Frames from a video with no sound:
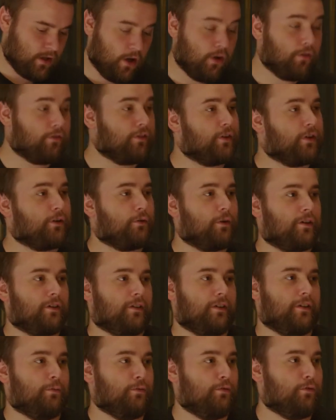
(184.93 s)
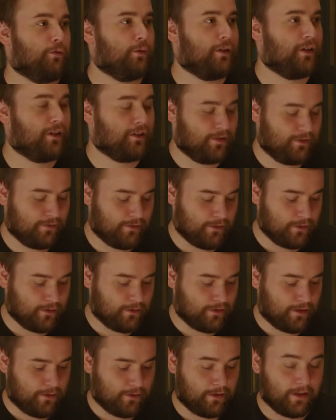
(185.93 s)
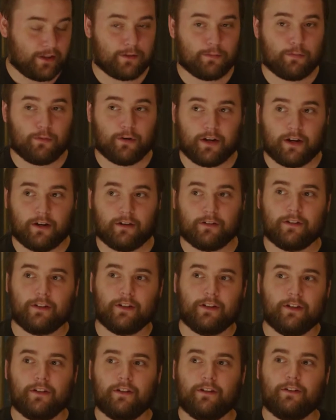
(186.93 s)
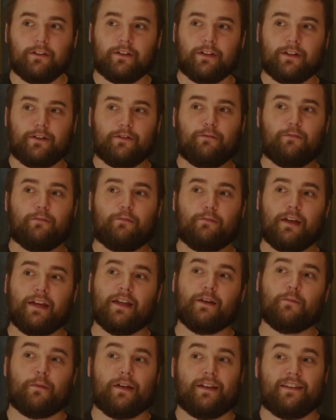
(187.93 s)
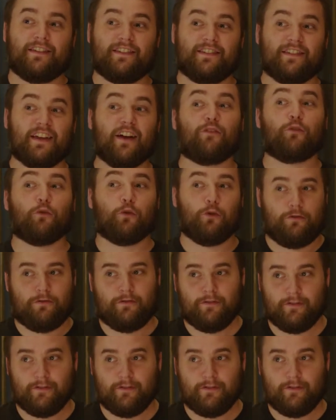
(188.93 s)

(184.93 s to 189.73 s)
Oh, very quickly before we get any further, I would like to point out that Ben made several